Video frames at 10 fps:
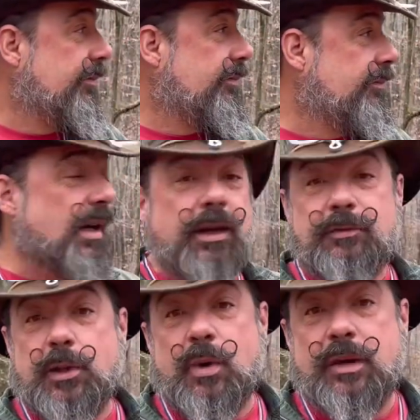My
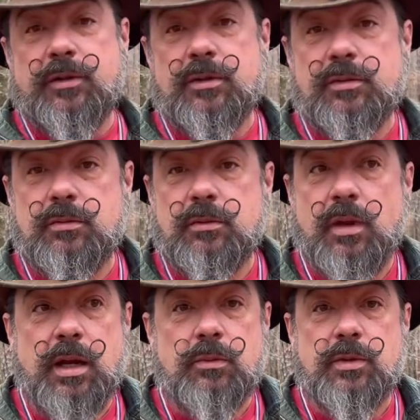lovely wife goes,
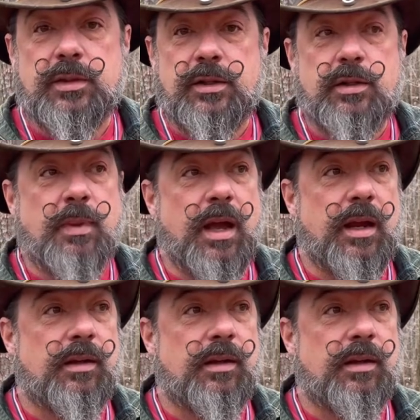hey, what's that new bag?